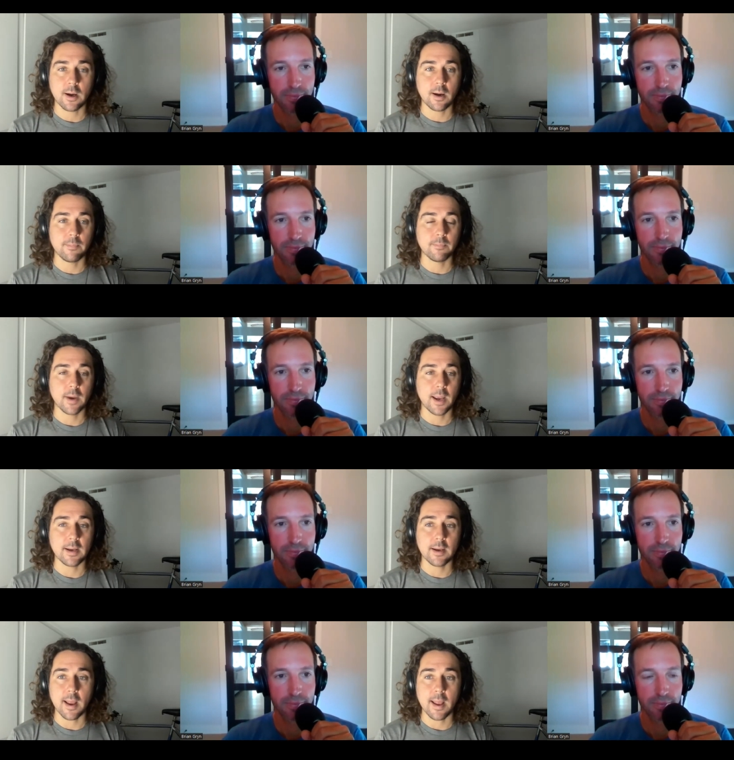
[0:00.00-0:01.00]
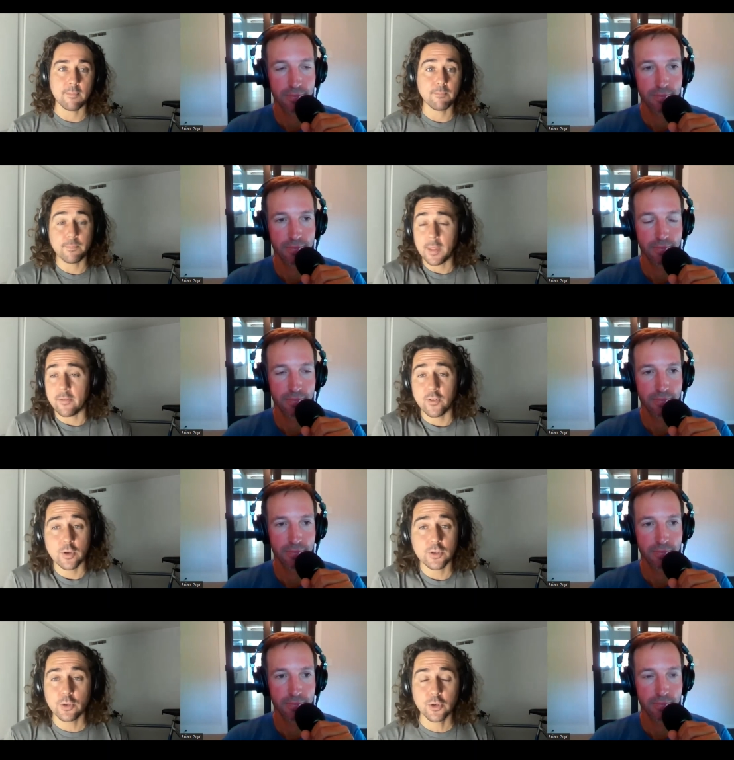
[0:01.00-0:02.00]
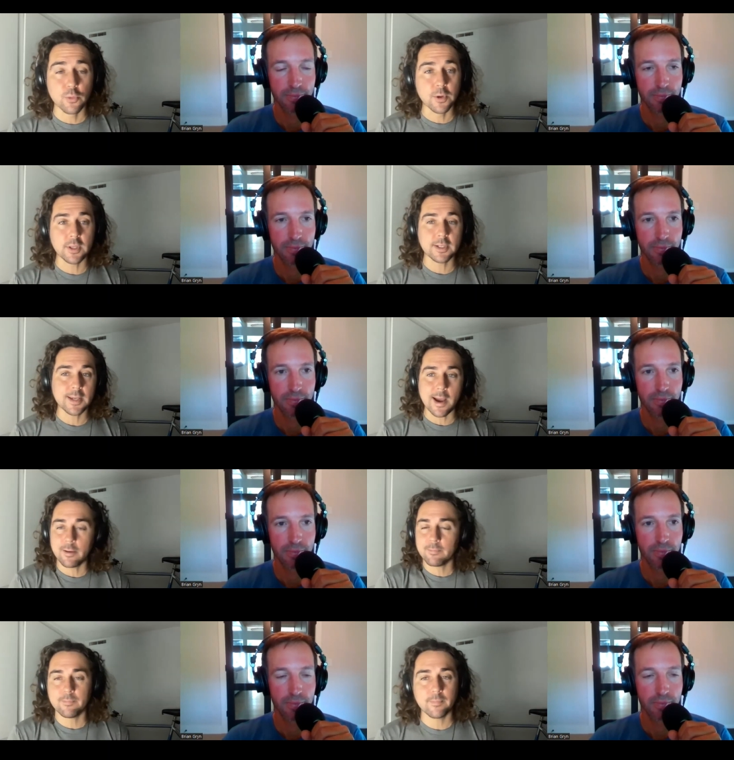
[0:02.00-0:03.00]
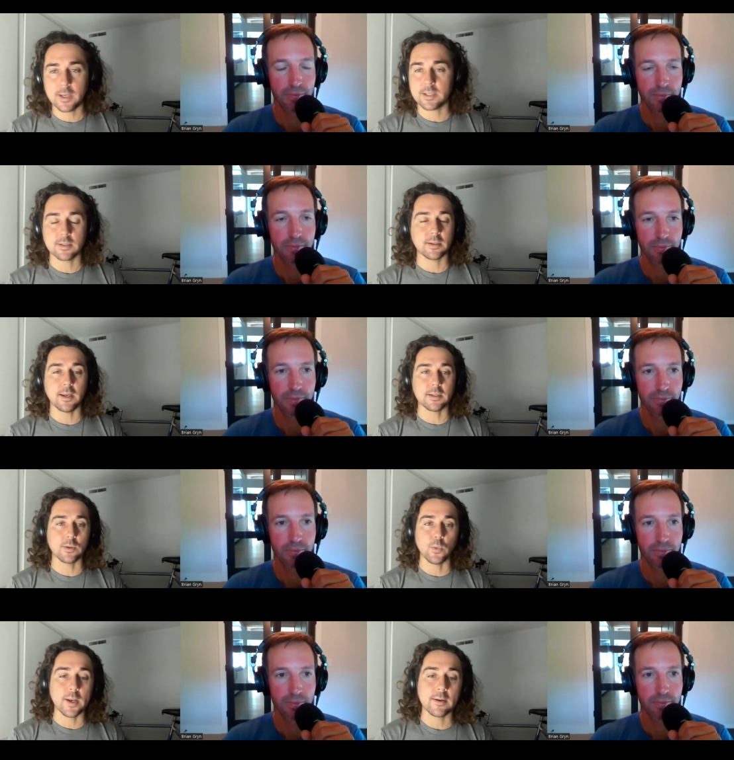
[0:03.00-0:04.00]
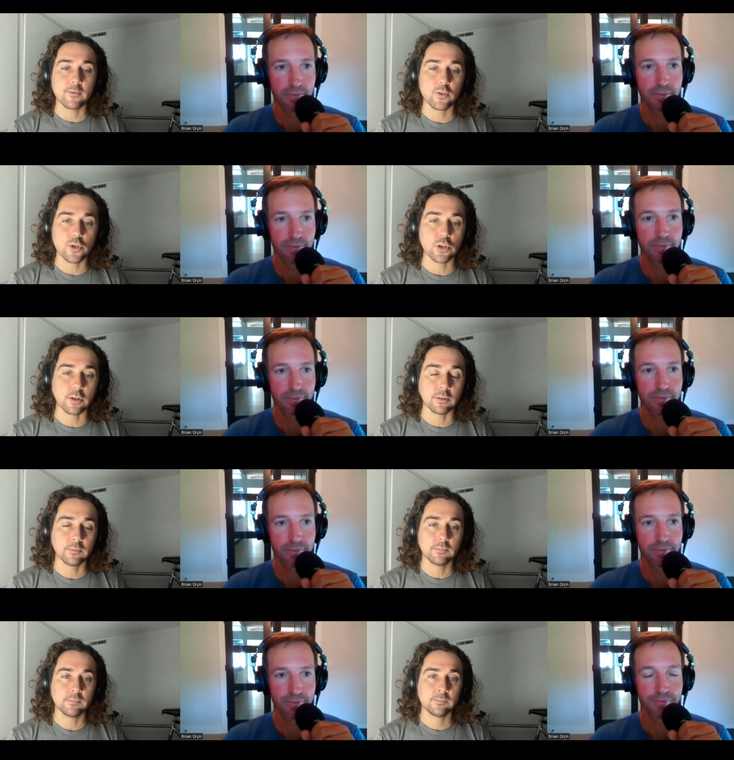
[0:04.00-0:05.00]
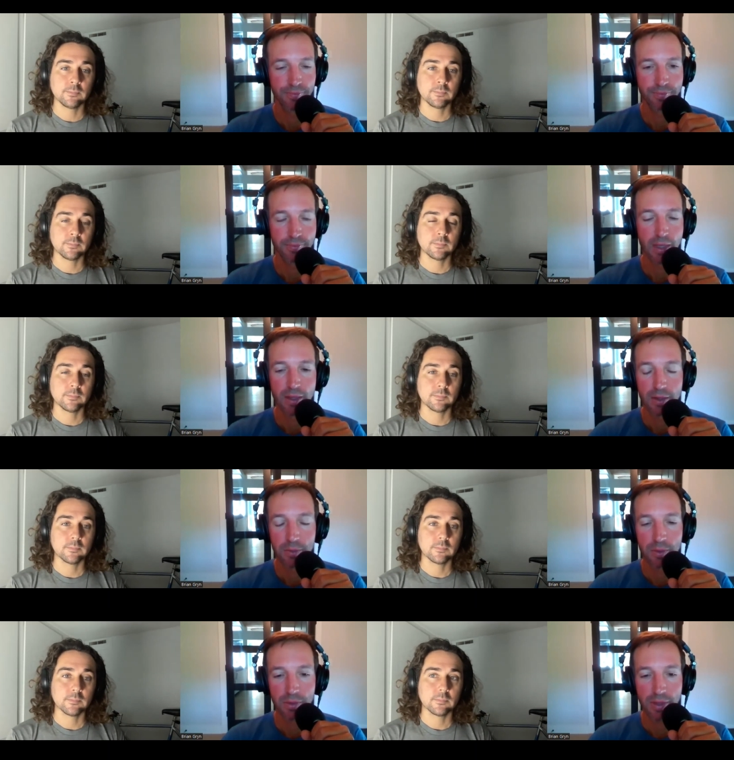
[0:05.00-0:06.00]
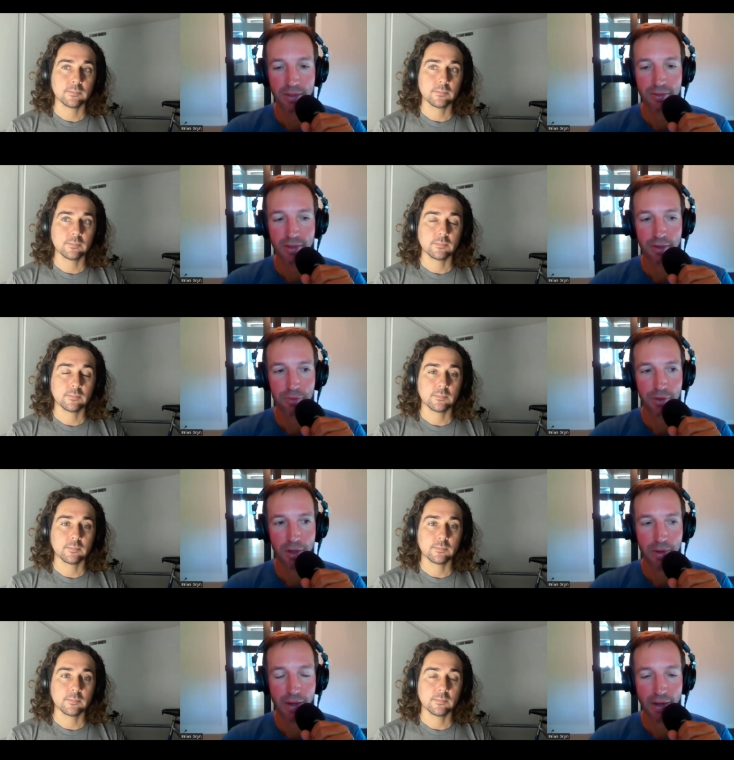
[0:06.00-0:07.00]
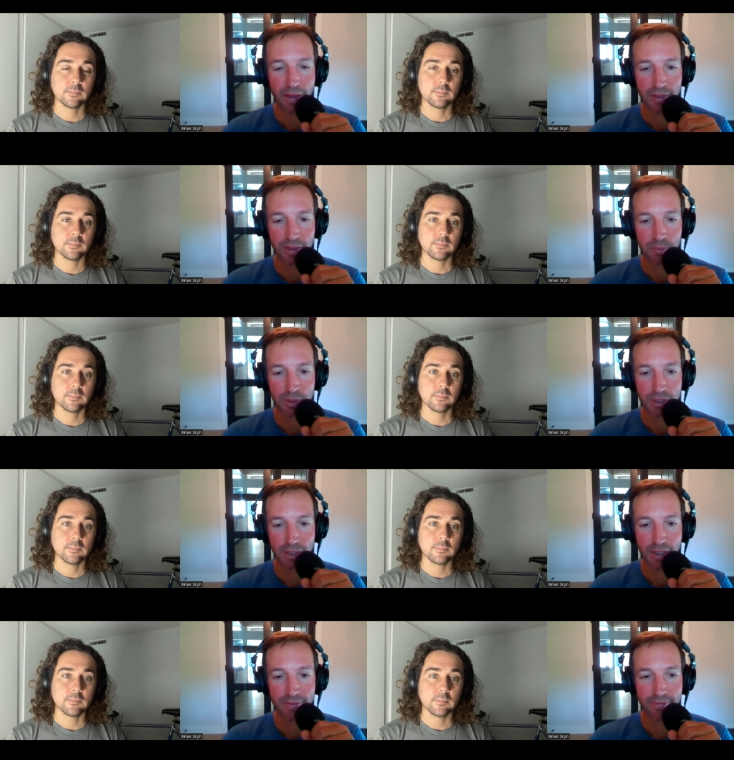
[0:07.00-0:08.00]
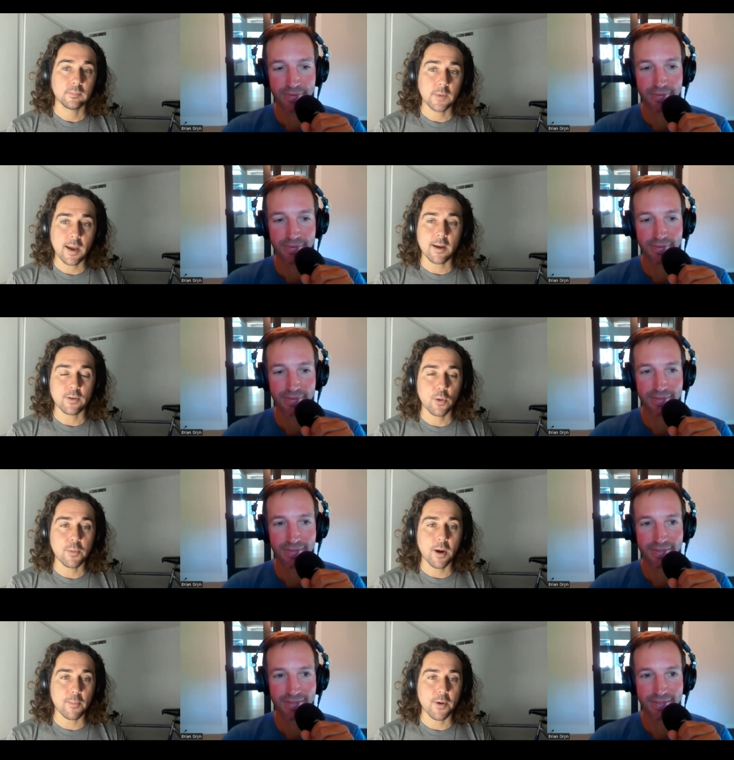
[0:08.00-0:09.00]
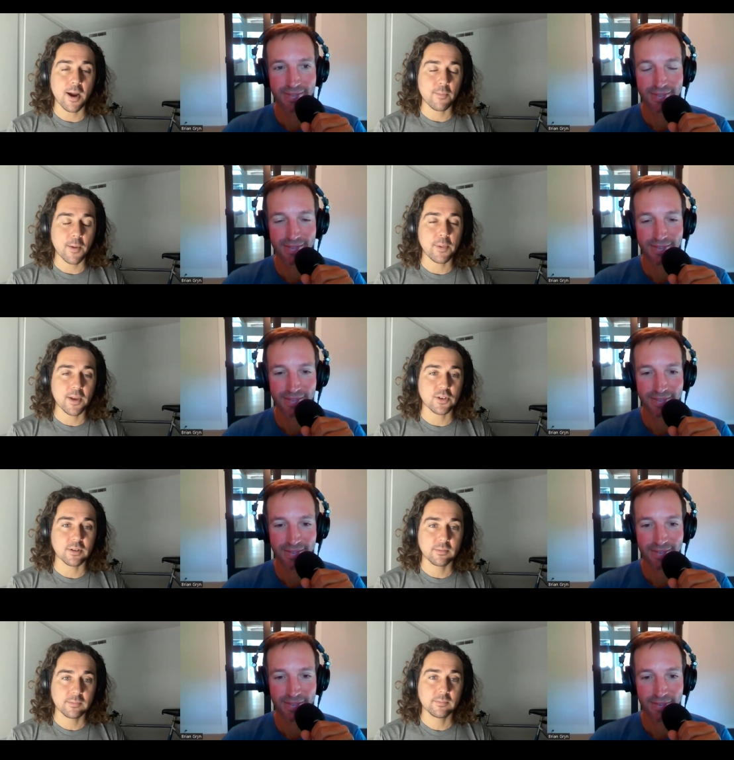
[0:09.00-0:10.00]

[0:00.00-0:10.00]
Speaker 1: Um, and, and if you could slow your breathing down, it's, it's a win for sure.
Speaker 2: Well, thanks again for coming on, Avi. I appreciate it.
Speaker 1: Yeah, no problem, Brian. My pleasure.